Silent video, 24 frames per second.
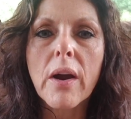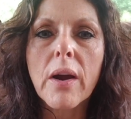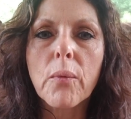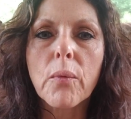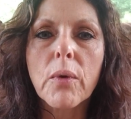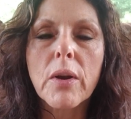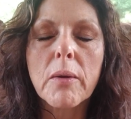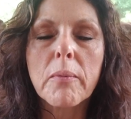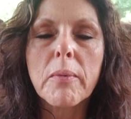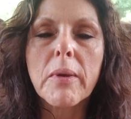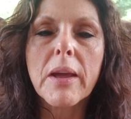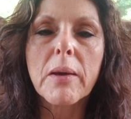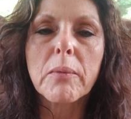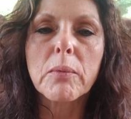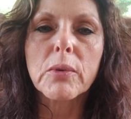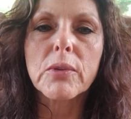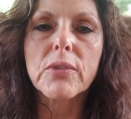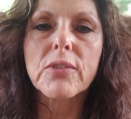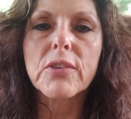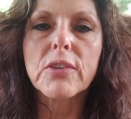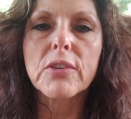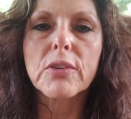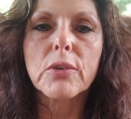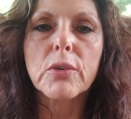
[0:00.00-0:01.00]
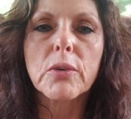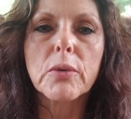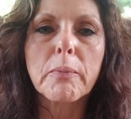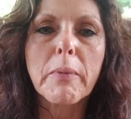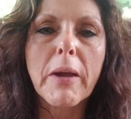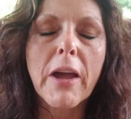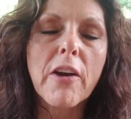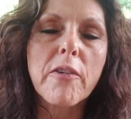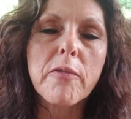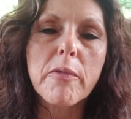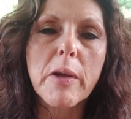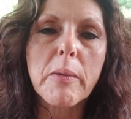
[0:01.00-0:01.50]
I want to be able to
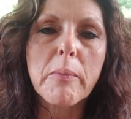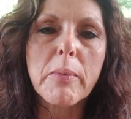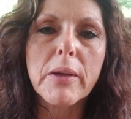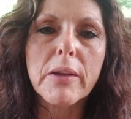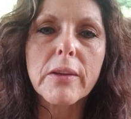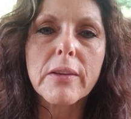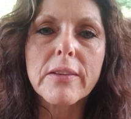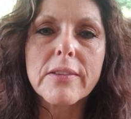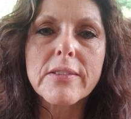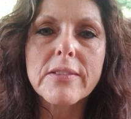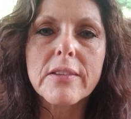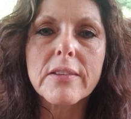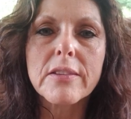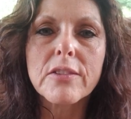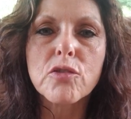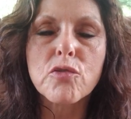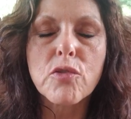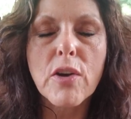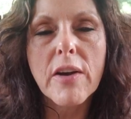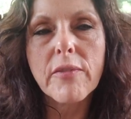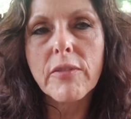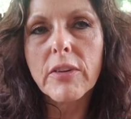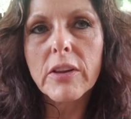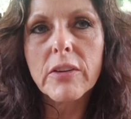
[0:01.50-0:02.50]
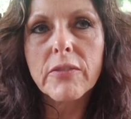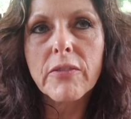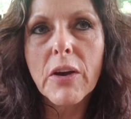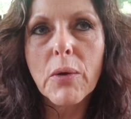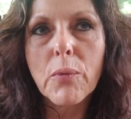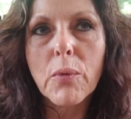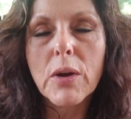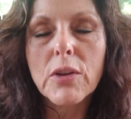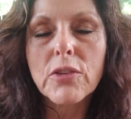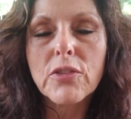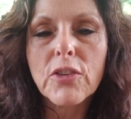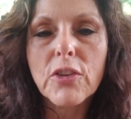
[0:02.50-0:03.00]
pay off my bills and travel if I
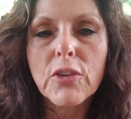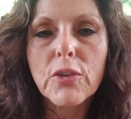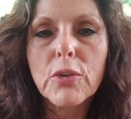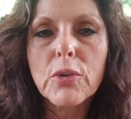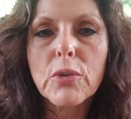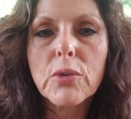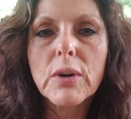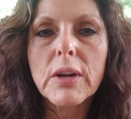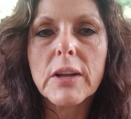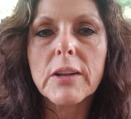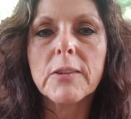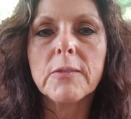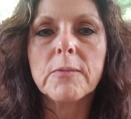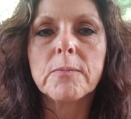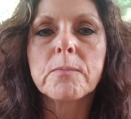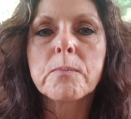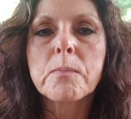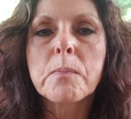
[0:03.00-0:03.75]
want to, and,